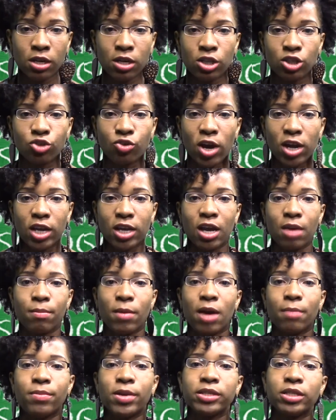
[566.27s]
trying to get
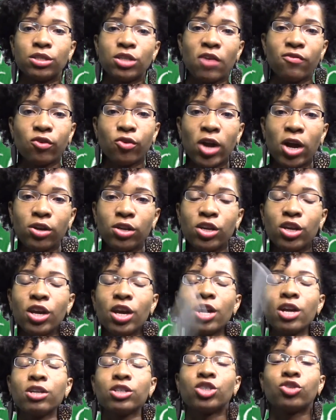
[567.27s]
my business off the ground,
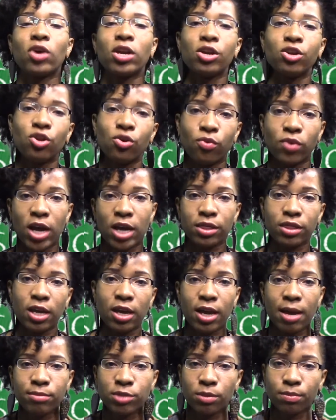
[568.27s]
years trying to do what I
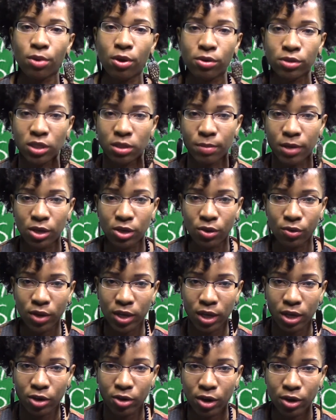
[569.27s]
think I'm supposed to be doing
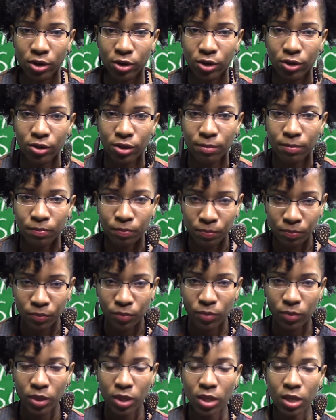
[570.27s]
here on earth.
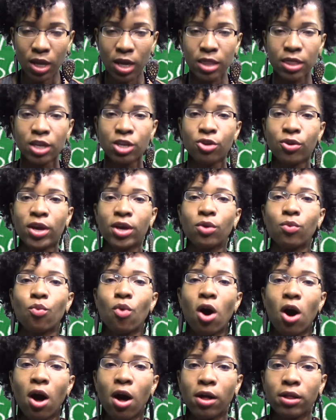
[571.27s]
Then you hit a
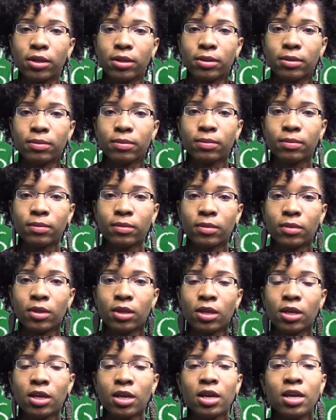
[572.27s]
wall.
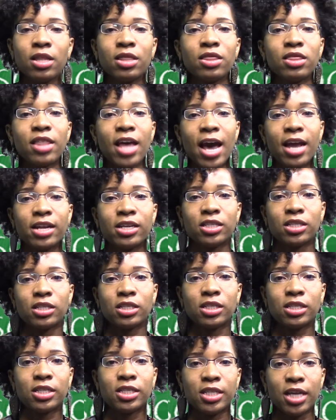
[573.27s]
That is
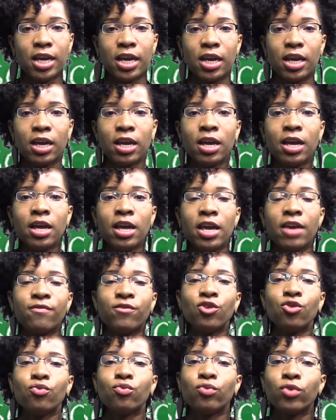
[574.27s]
to see if
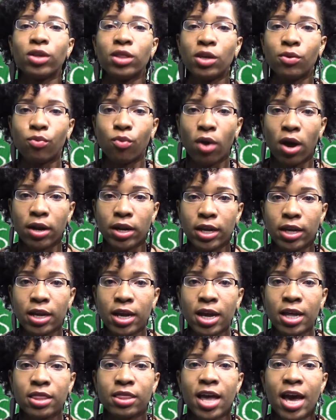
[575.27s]
you really want it.
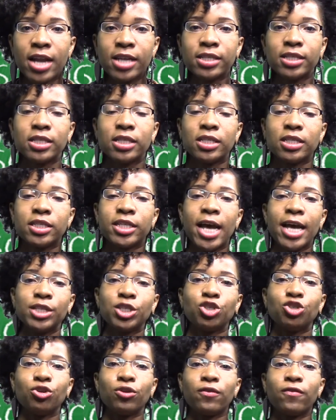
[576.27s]
That is to
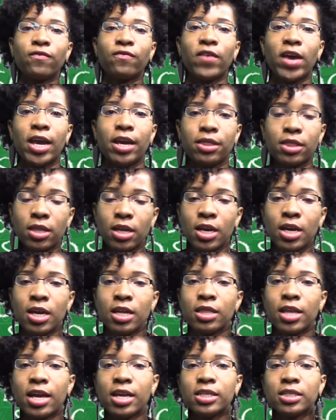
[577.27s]
test your faith.
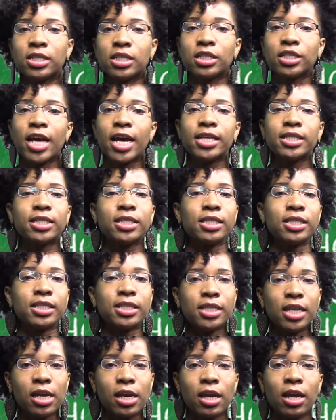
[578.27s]
That is to test and
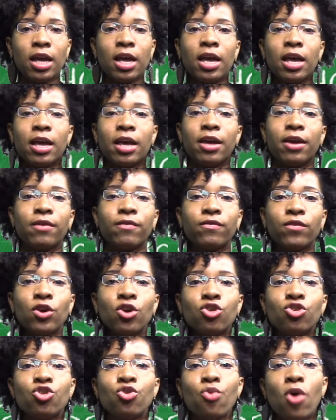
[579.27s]
see if
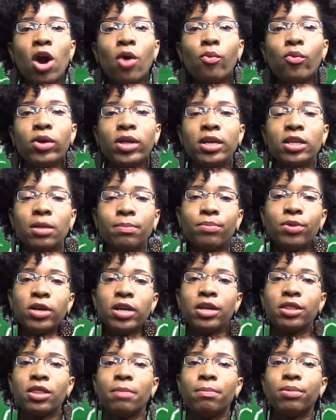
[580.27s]
you are willing to put
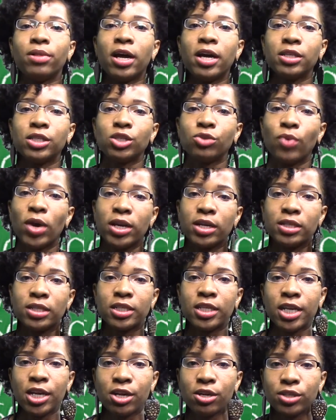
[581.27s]
in the blood, sweat, and
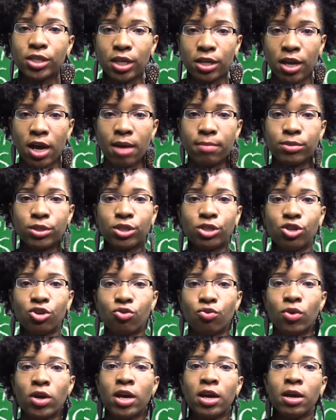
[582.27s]
tears it comes
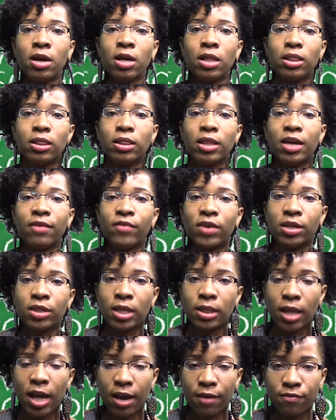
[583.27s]
to living the
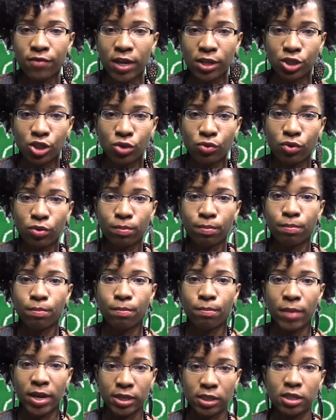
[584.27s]
life that you were
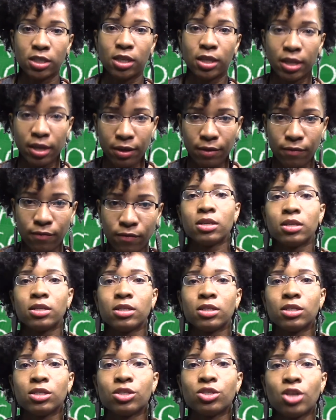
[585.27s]
meant to live.
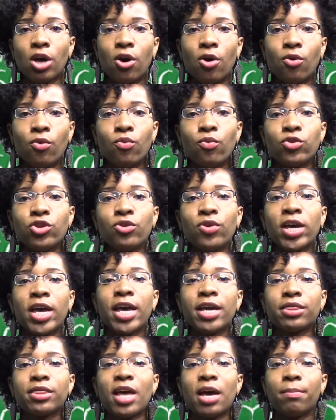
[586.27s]
So when you
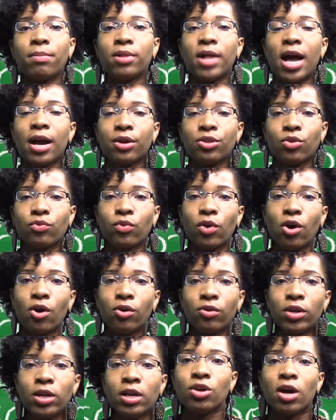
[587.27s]
hit that block in the
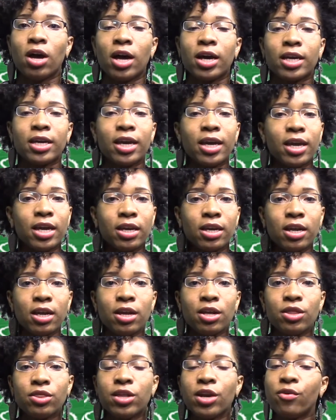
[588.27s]
road, again,
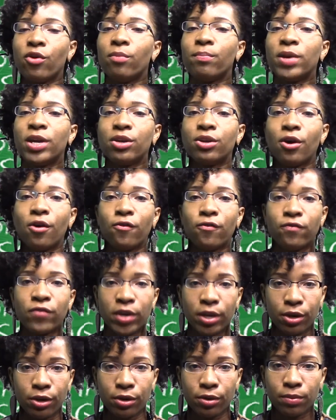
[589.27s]
there will be no
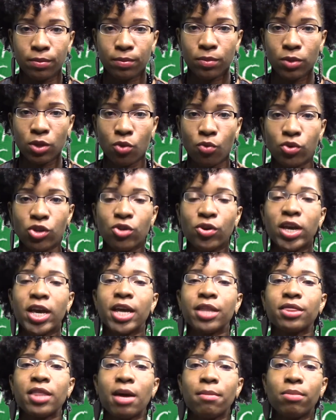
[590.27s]
fear. when you
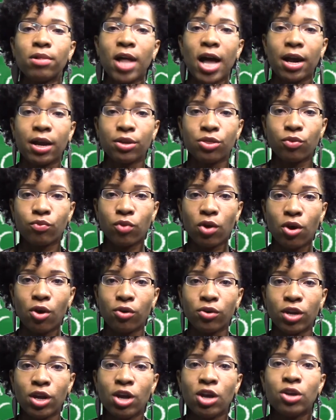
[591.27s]
hit that block in the
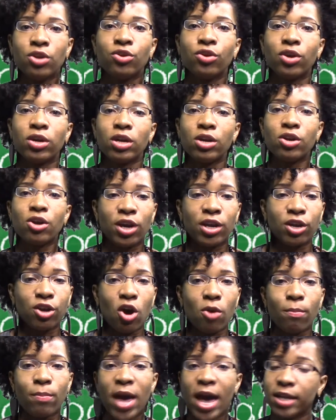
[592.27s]
road, you're going to know you're going to
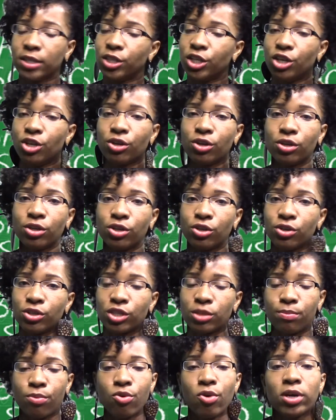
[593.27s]
go back to your
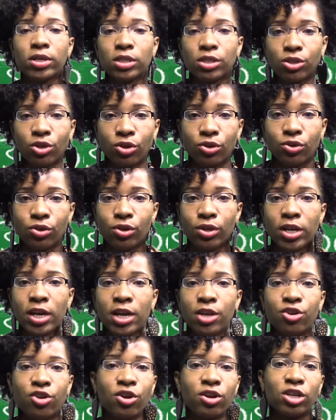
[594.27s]
support circle.
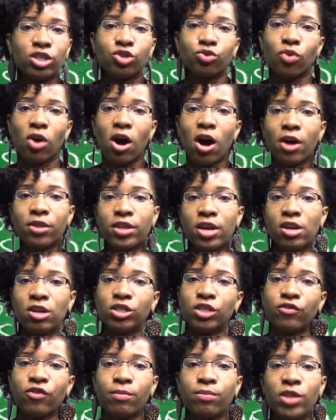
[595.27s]
You're going to draw the
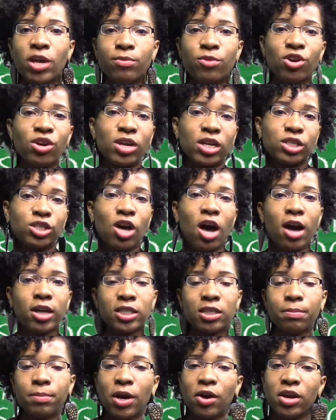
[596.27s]
energy from them. You're going to talk
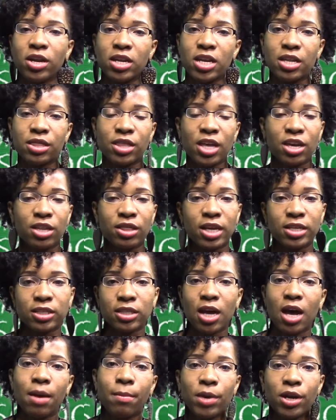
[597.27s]
to them about anything that's
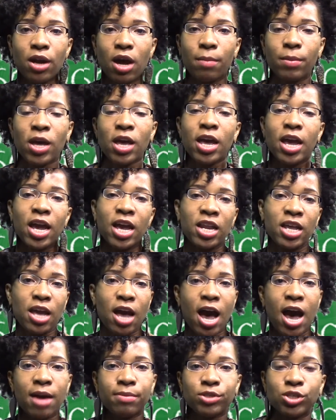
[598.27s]
coming up, any
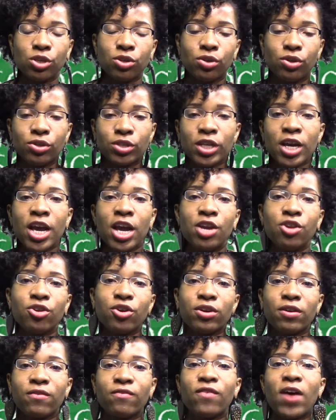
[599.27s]
obstacles, and you're
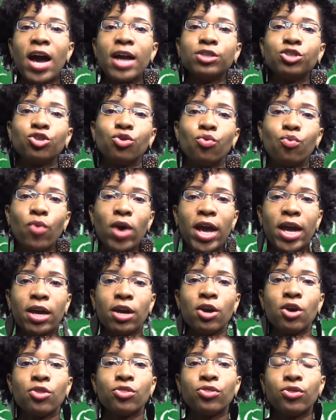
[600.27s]
going to find your way
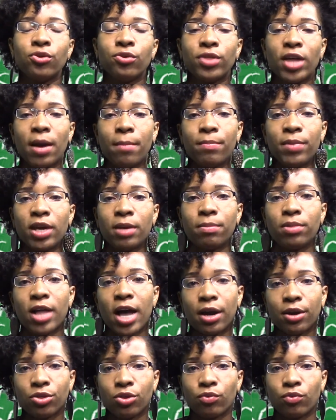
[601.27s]
through that big block in the